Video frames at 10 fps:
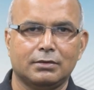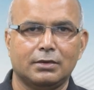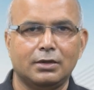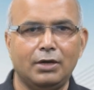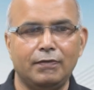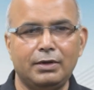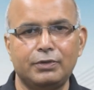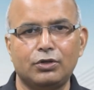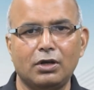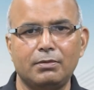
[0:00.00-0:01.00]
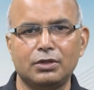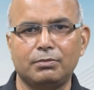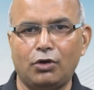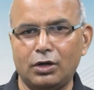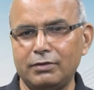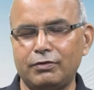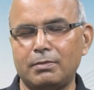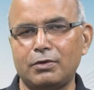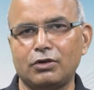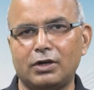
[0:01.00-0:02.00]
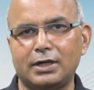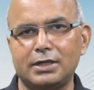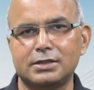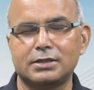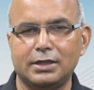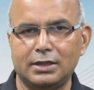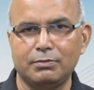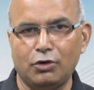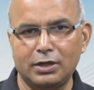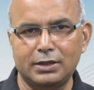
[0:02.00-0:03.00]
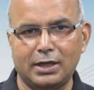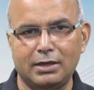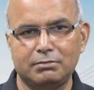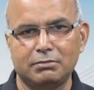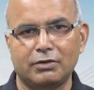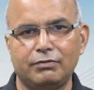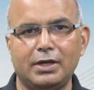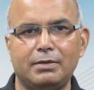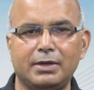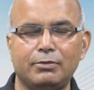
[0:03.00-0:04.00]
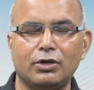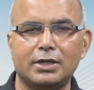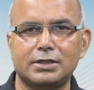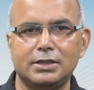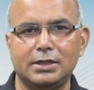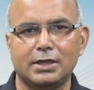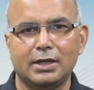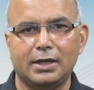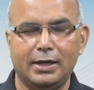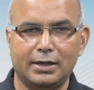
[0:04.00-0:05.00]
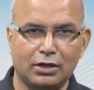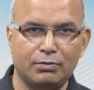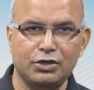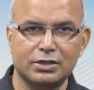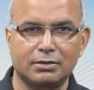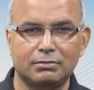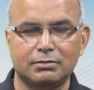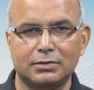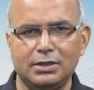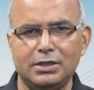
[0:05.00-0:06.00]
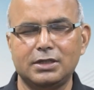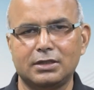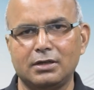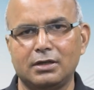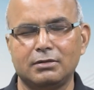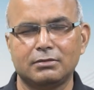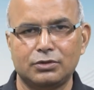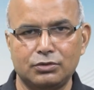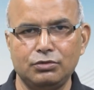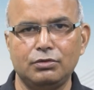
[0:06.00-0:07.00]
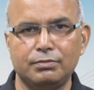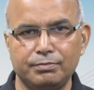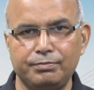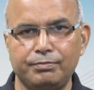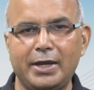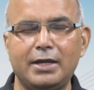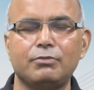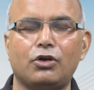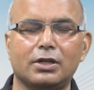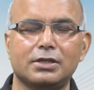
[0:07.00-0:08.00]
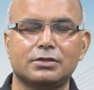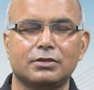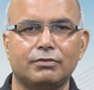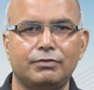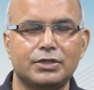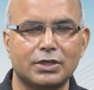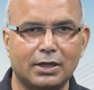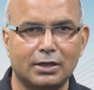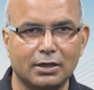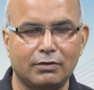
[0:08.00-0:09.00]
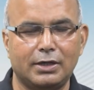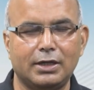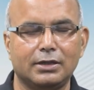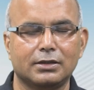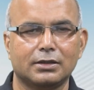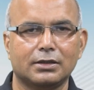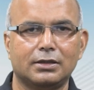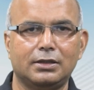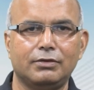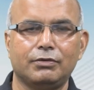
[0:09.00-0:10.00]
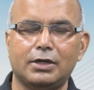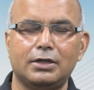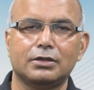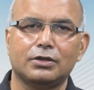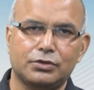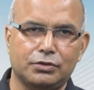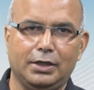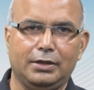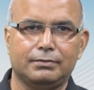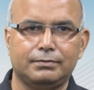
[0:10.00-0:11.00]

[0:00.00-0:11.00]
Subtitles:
Now, when we talk about the modern form of governance, in the modern time, we have democracy and communism. These are the 2 main models which are governing the world today.